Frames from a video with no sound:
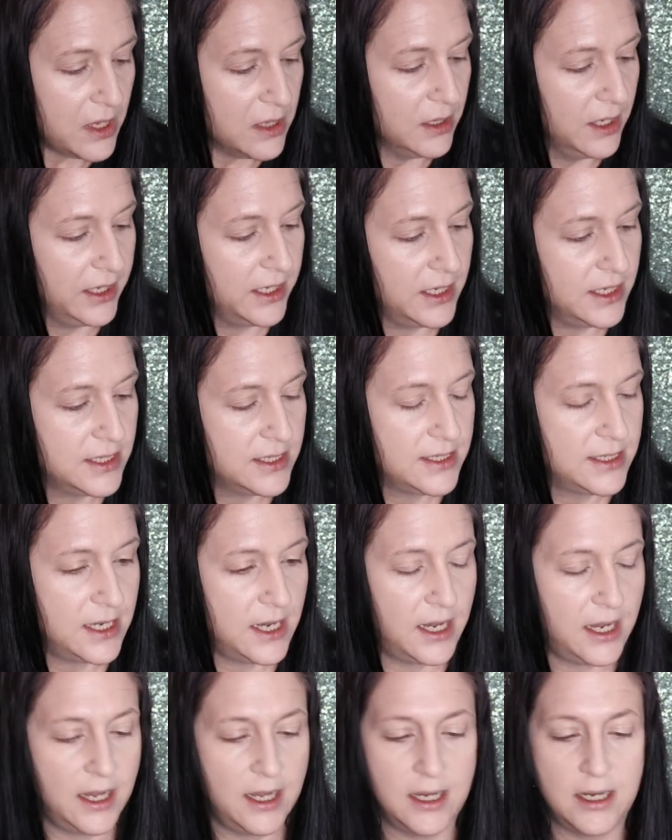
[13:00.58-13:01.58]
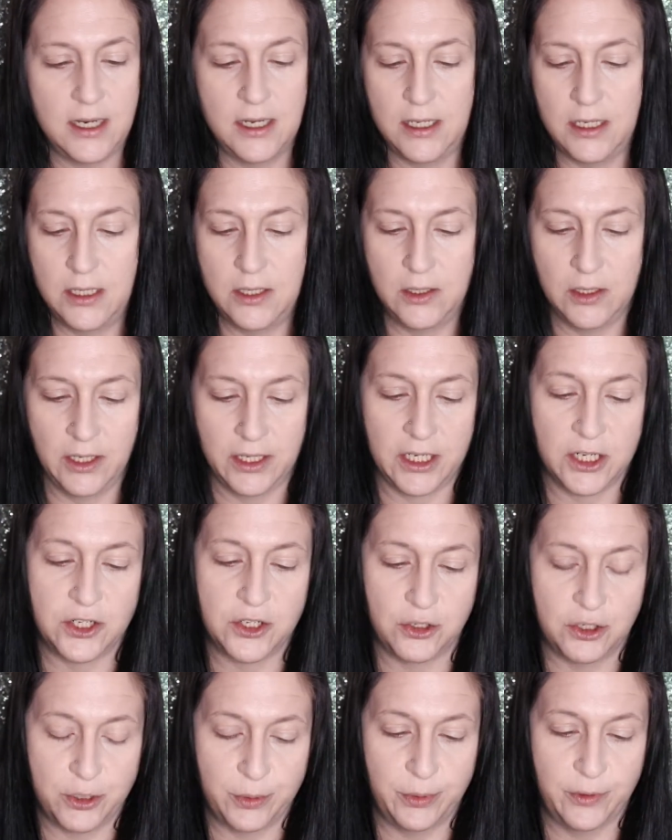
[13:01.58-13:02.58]
like I said, like I
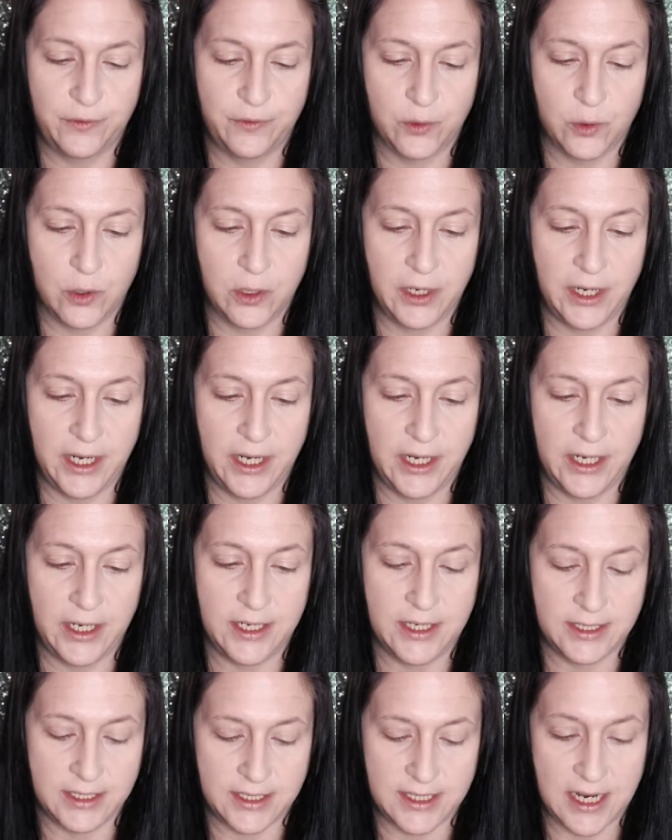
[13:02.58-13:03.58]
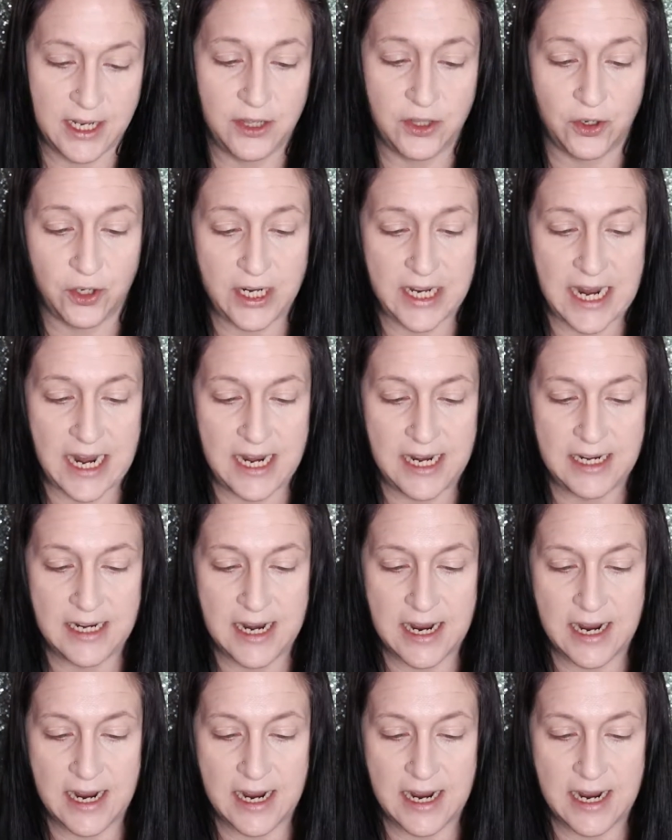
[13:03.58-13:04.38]
showed you before, it is 10:38